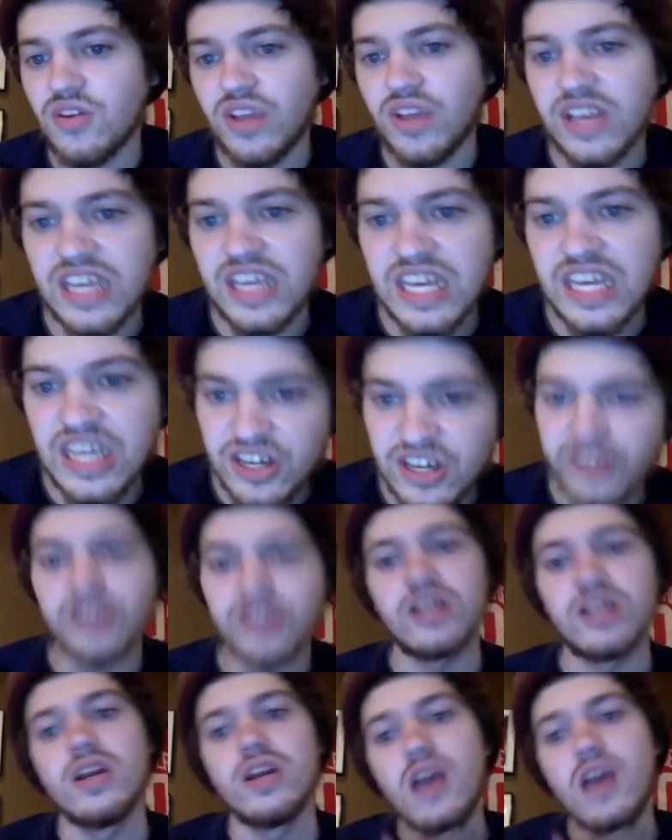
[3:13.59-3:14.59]

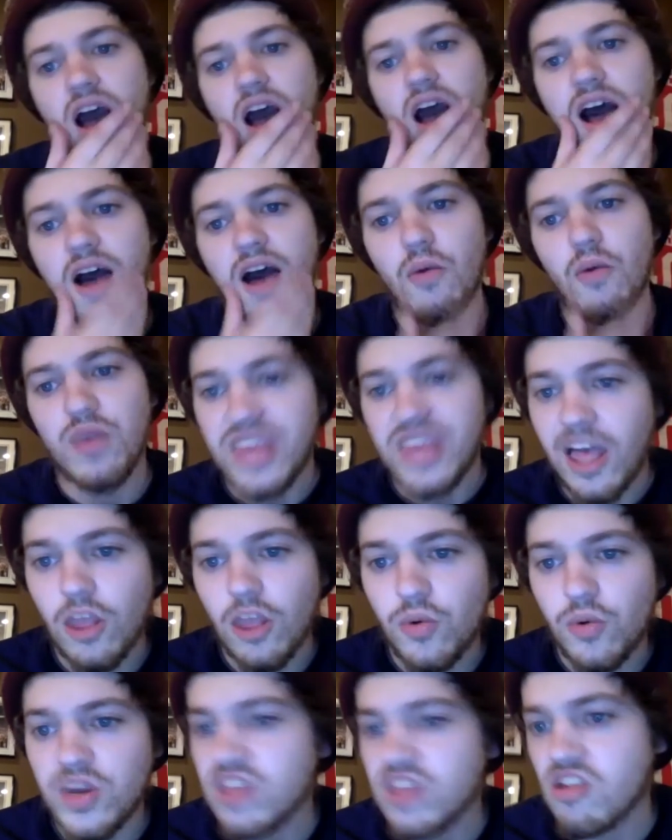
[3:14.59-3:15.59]
here. With
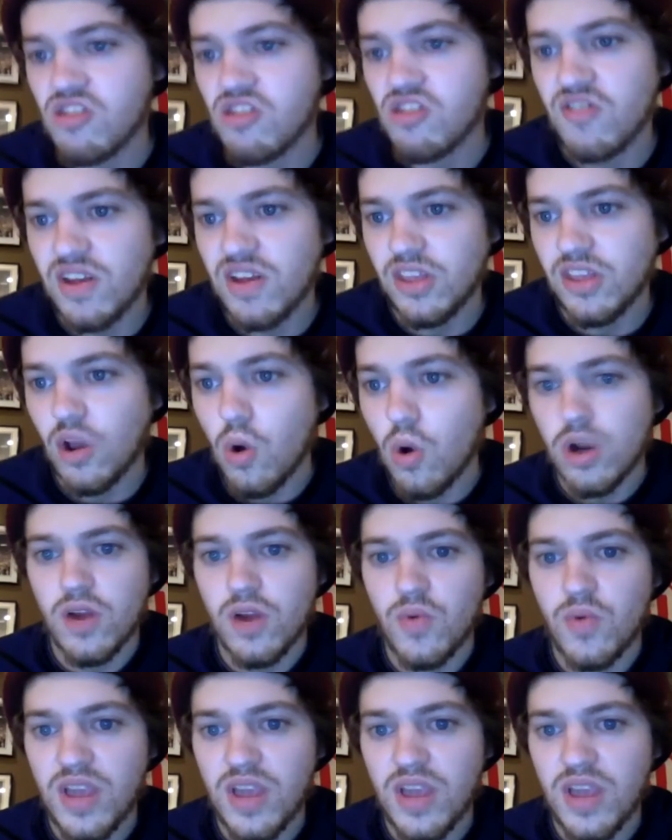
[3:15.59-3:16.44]
Halloween just around the corner,